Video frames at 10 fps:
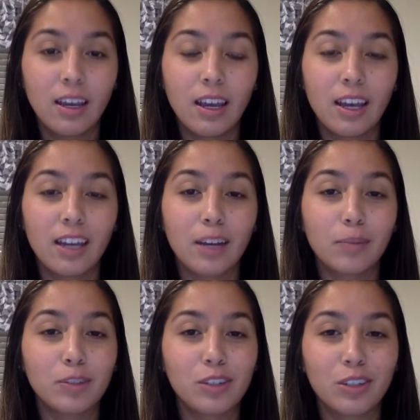And I'm
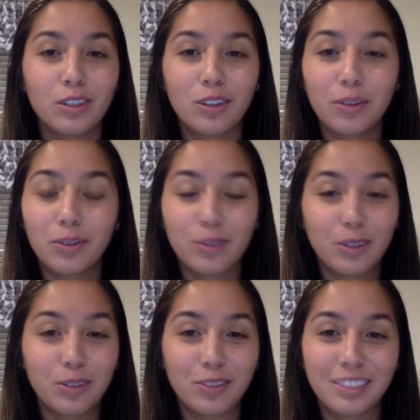sure you know what
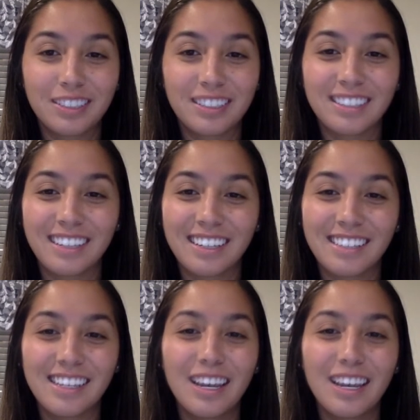phonophoresis is,